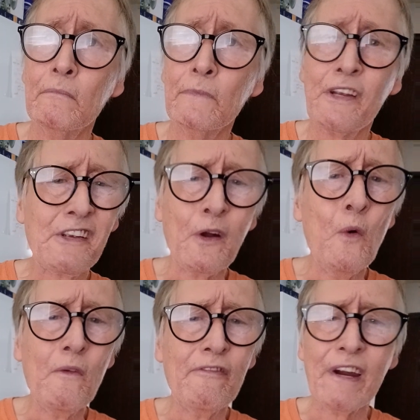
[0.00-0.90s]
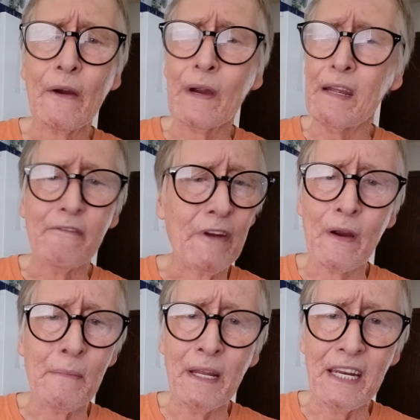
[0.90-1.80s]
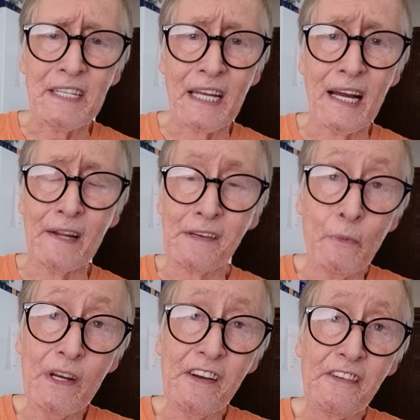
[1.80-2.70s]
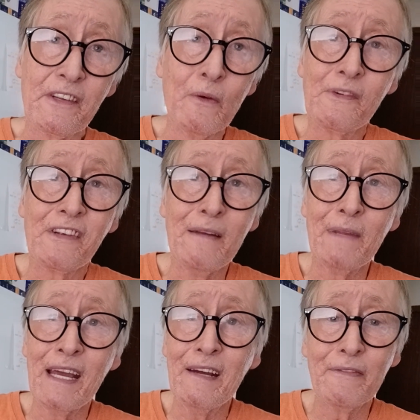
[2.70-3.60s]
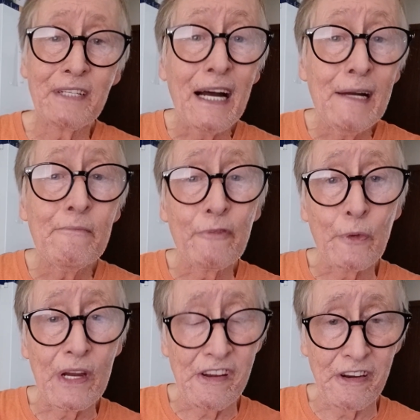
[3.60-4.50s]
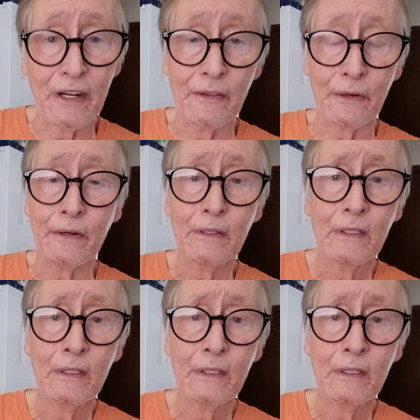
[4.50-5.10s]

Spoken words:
so very, very many times we just don't seem to have time for each other.